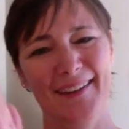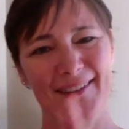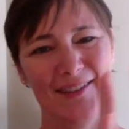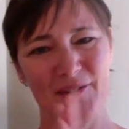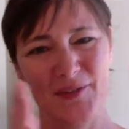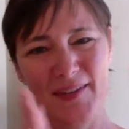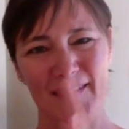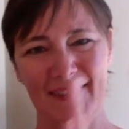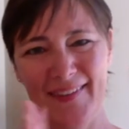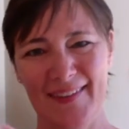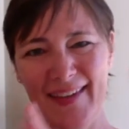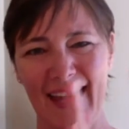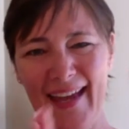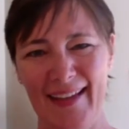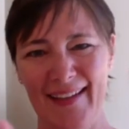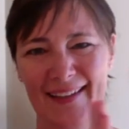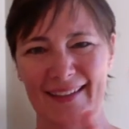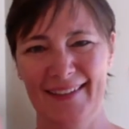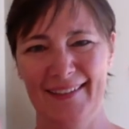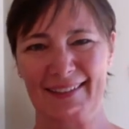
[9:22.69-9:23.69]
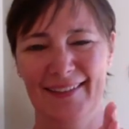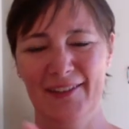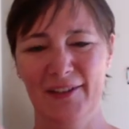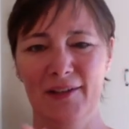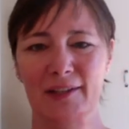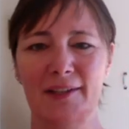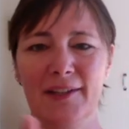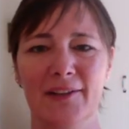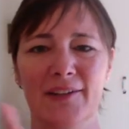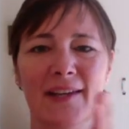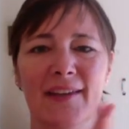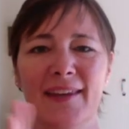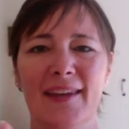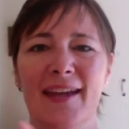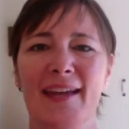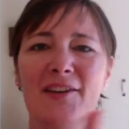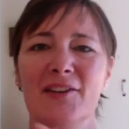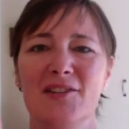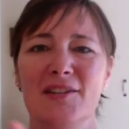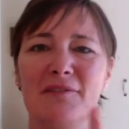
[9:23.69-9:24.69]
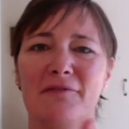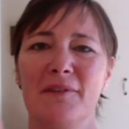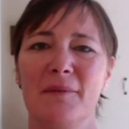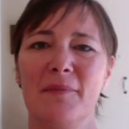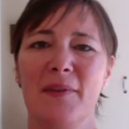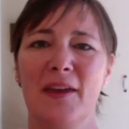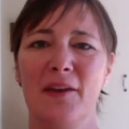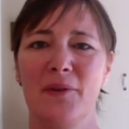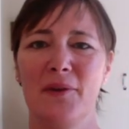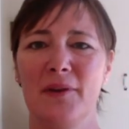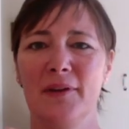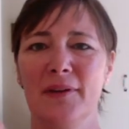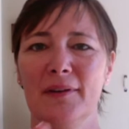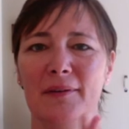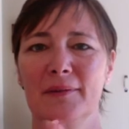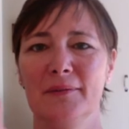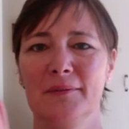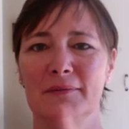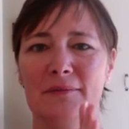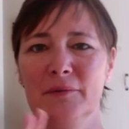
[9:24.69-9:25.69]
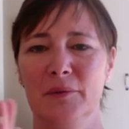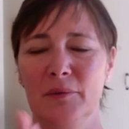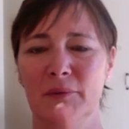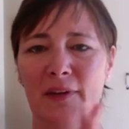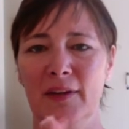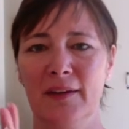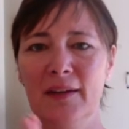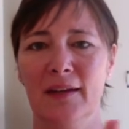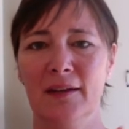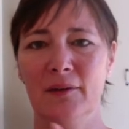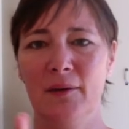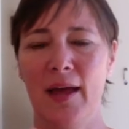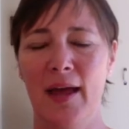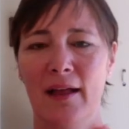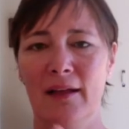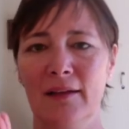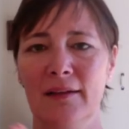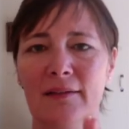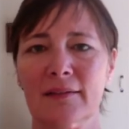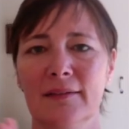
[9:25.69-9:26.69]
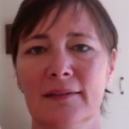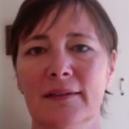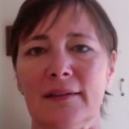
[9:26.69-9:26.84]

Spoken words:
Do this again. You're clearing the energy from the other wounding that you held.